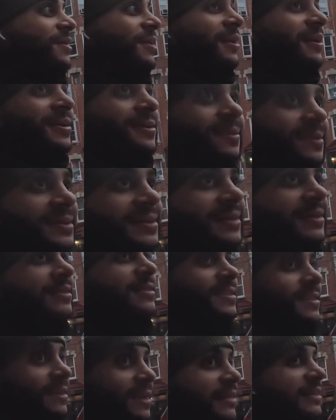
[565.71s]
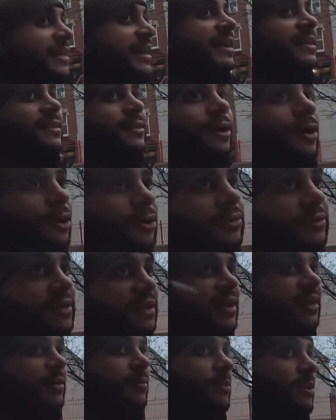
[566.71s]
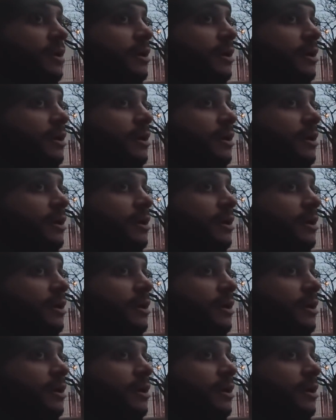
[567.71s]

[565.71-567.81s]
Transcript: Harlem seemed like they had the whole damn